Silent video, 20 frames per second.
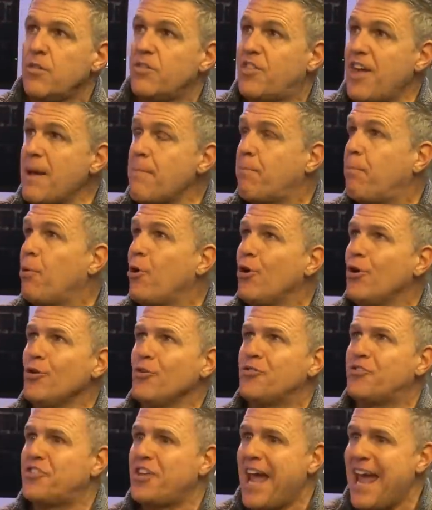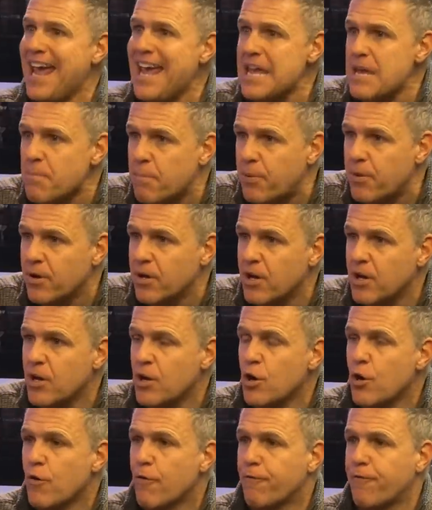They pulled tape
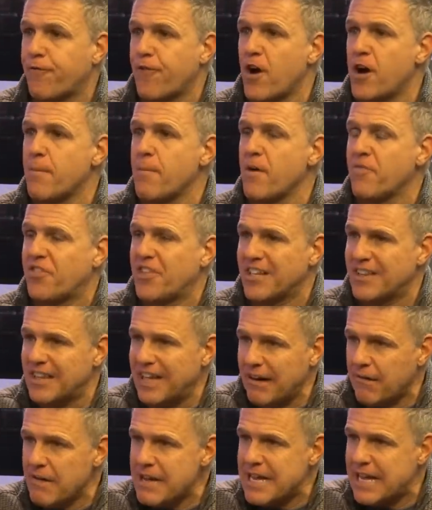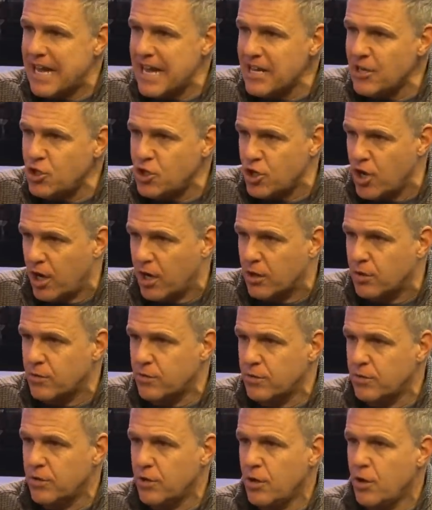from the Larry King show
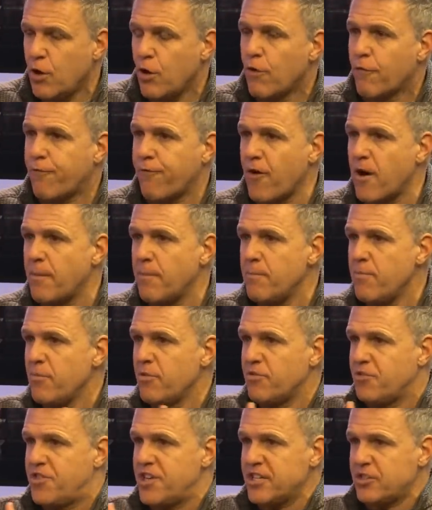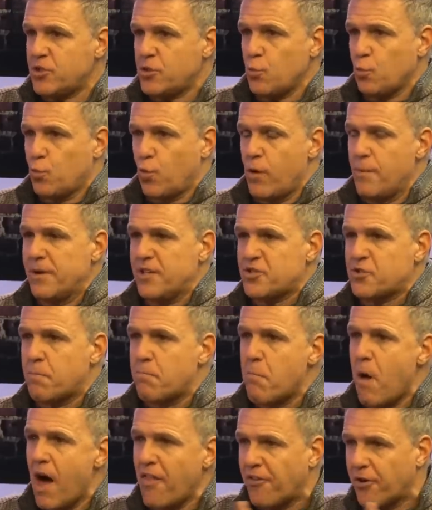from this woman's
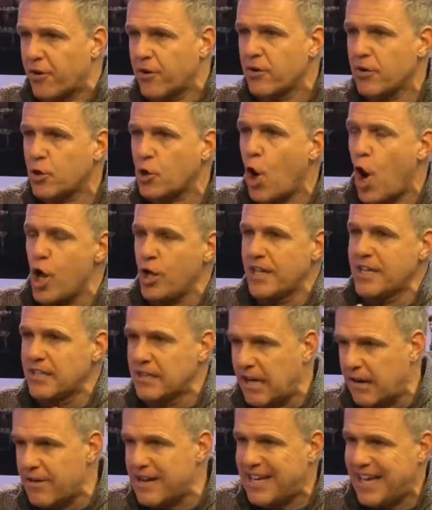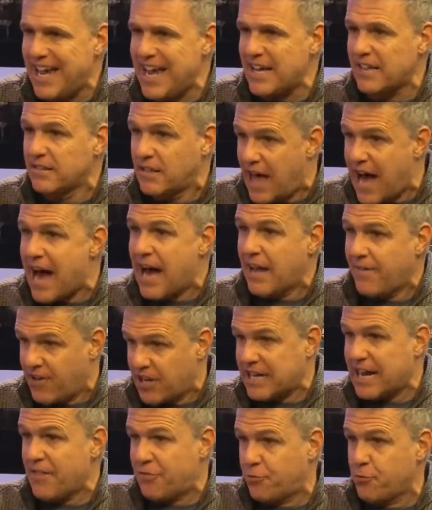mother calling Larry King live.
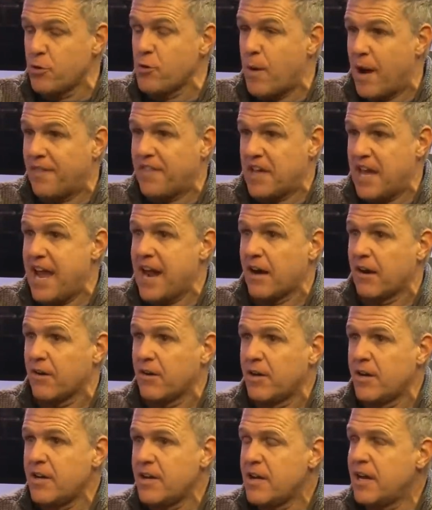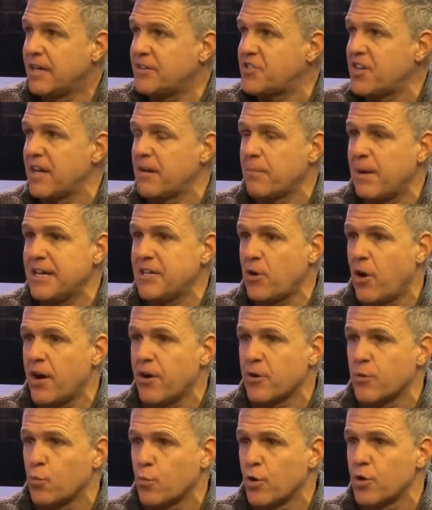It got through on the air and saying, my
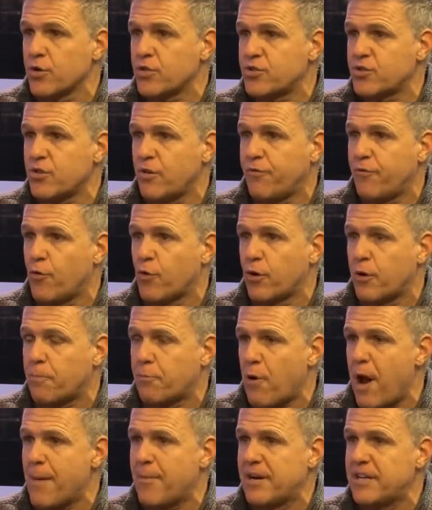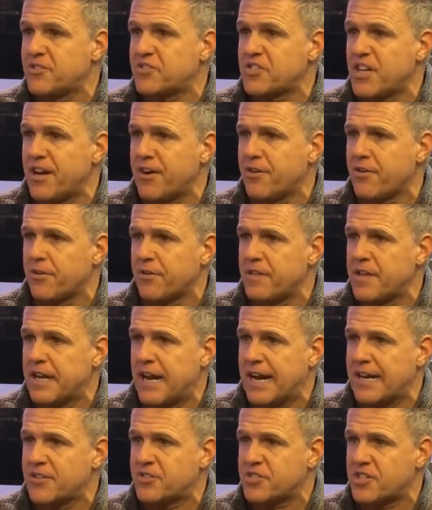daughter works for a prominent senator in the
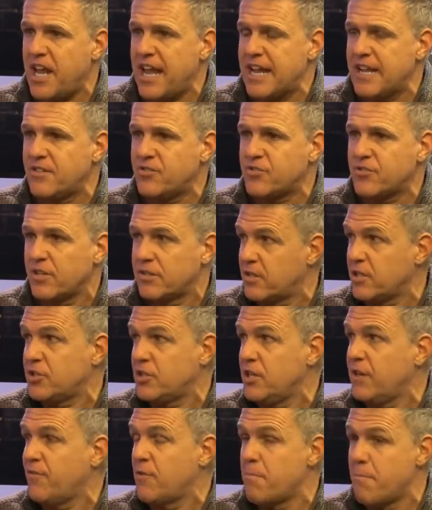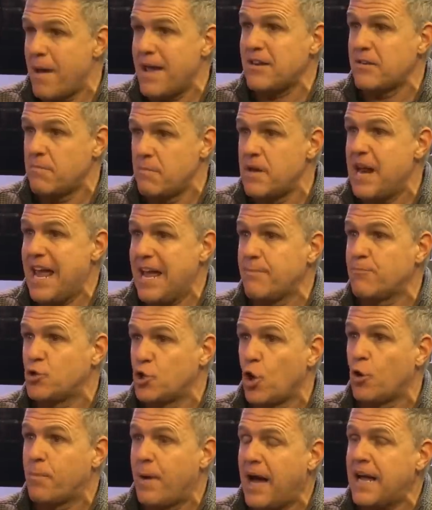United States. I think she even named
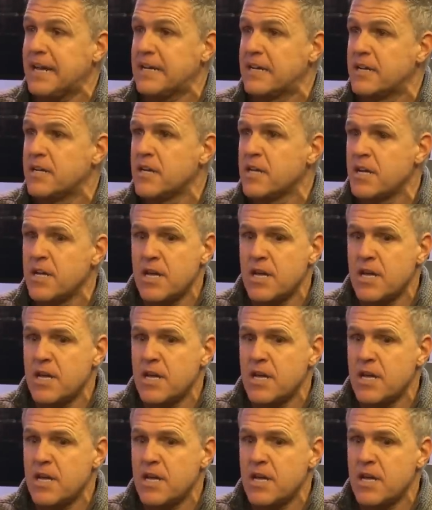Joe Biden.